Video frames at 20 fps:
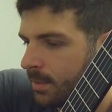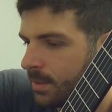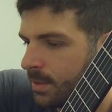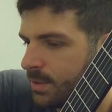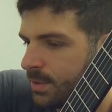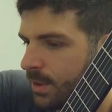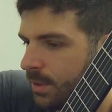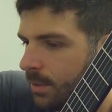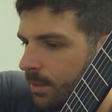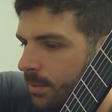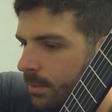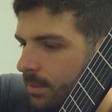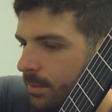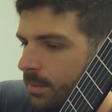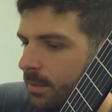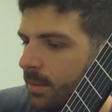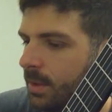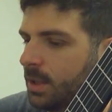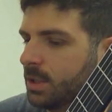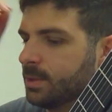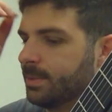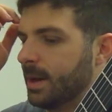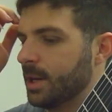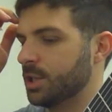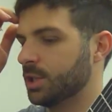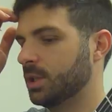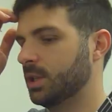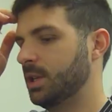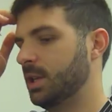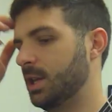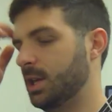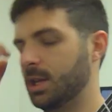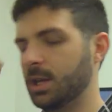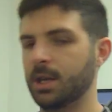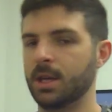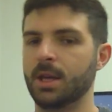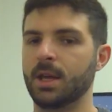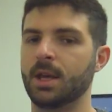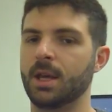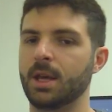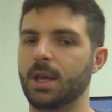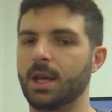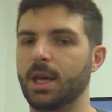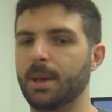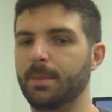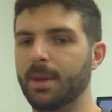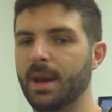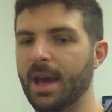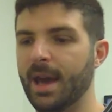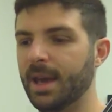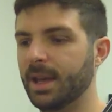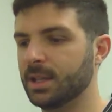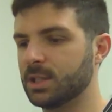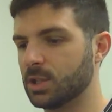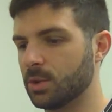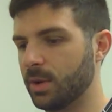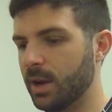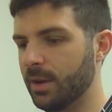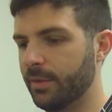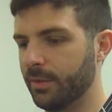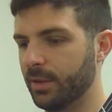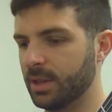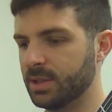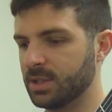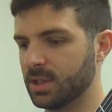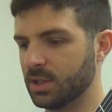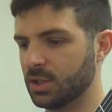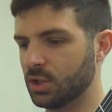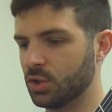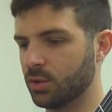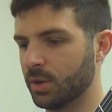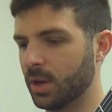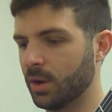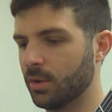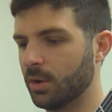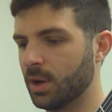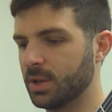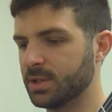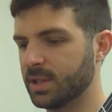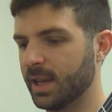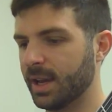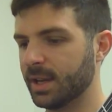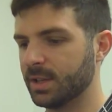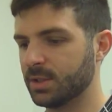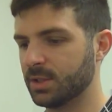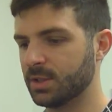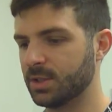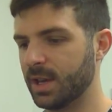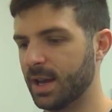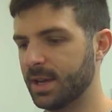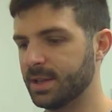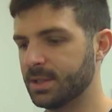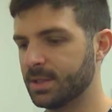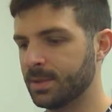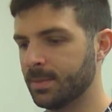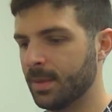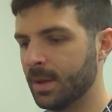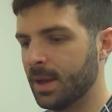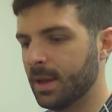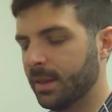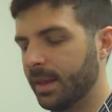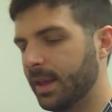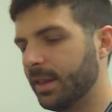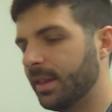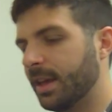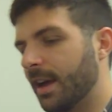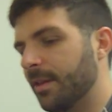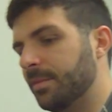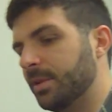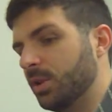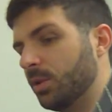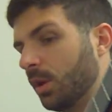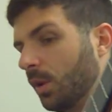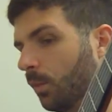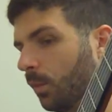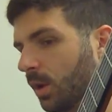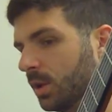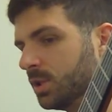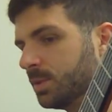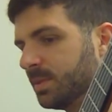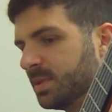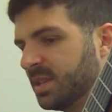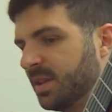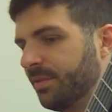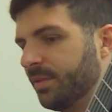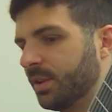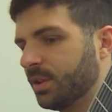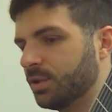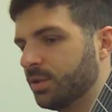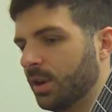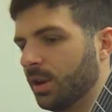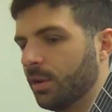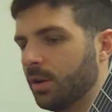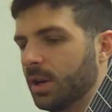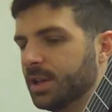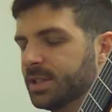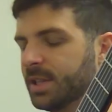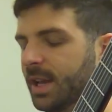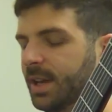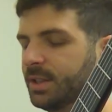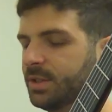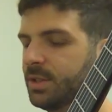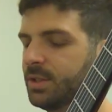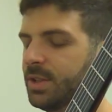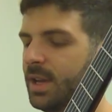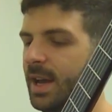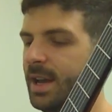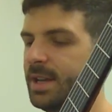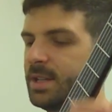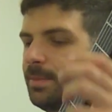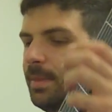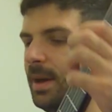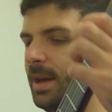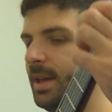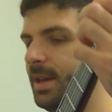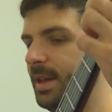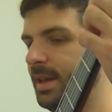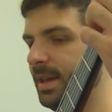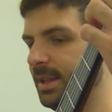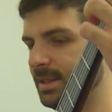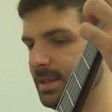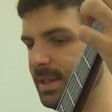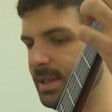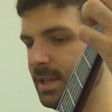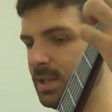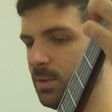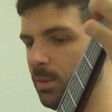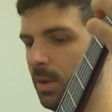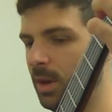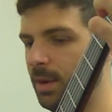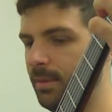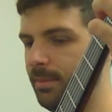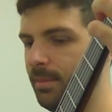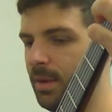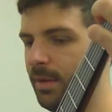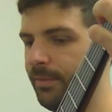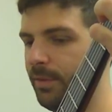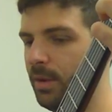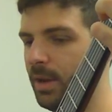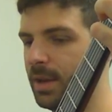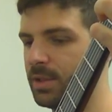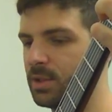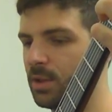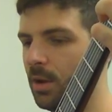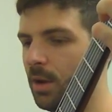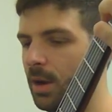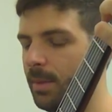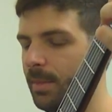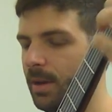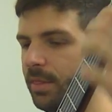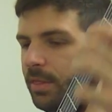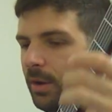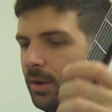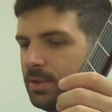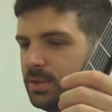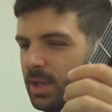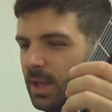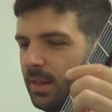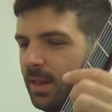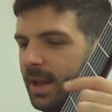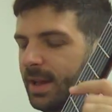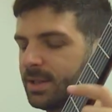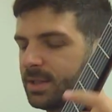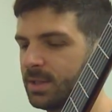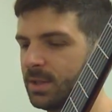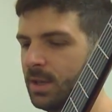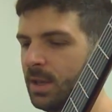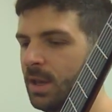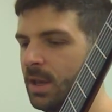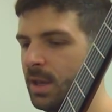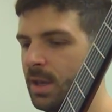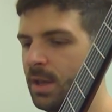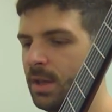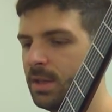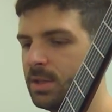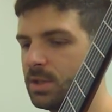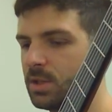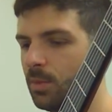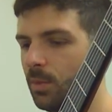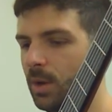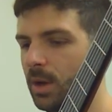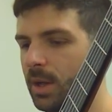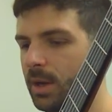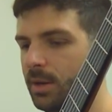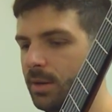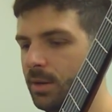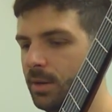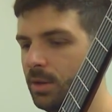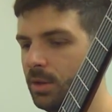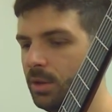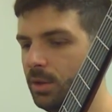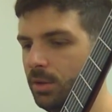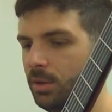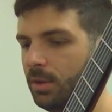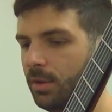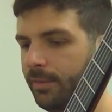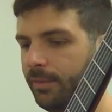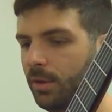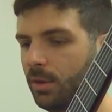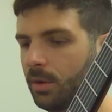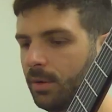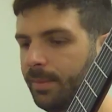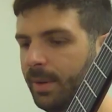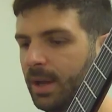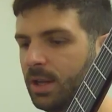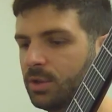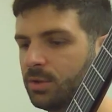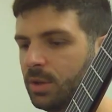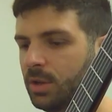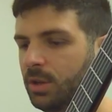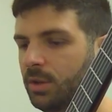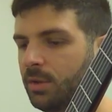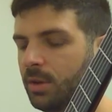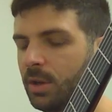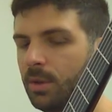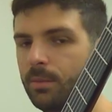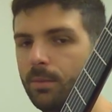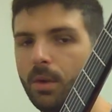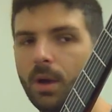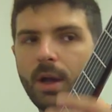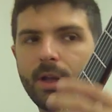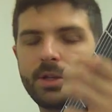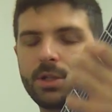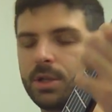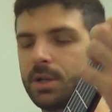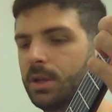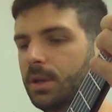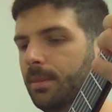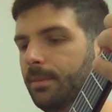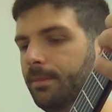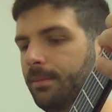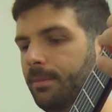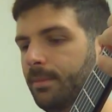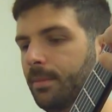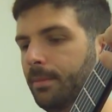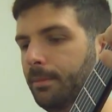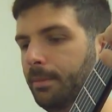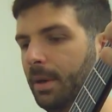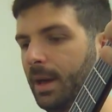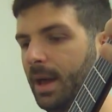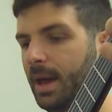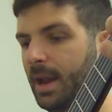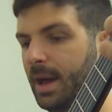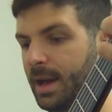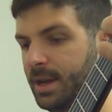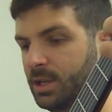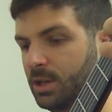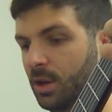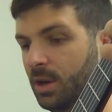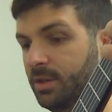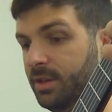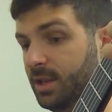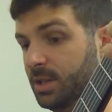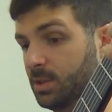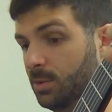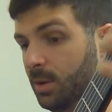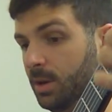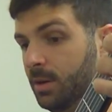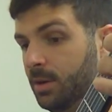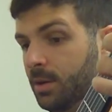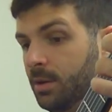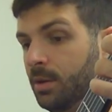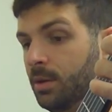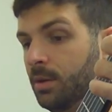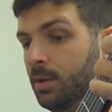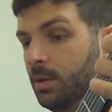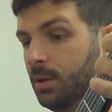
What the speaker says: do, especially M&A. It's great for this as a string crossing exercise. Lately, I've been doing one specific string crossing exercise, but it's this one. If you guys caught my Thursday class, it's the one. If you're a patron, you can watch. But I taught this one.